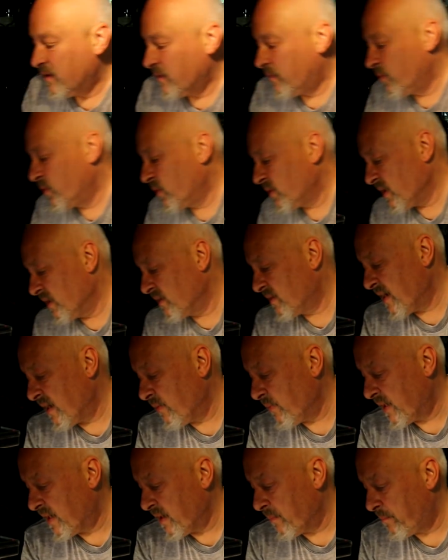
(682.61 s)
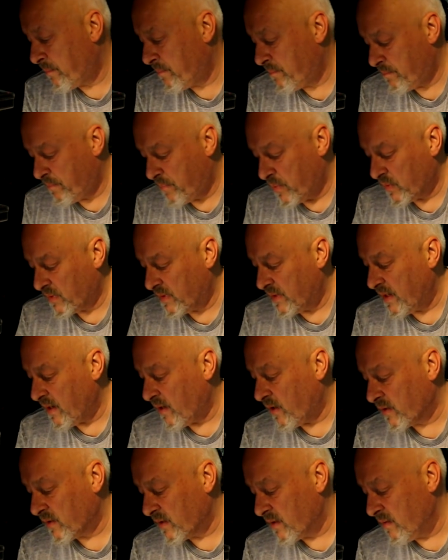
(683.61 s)
so and then we can put the
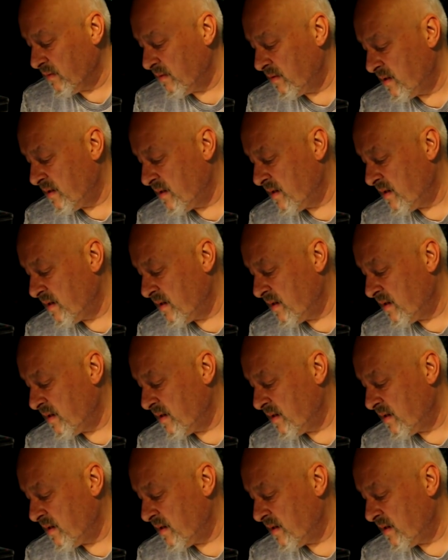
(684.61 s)
other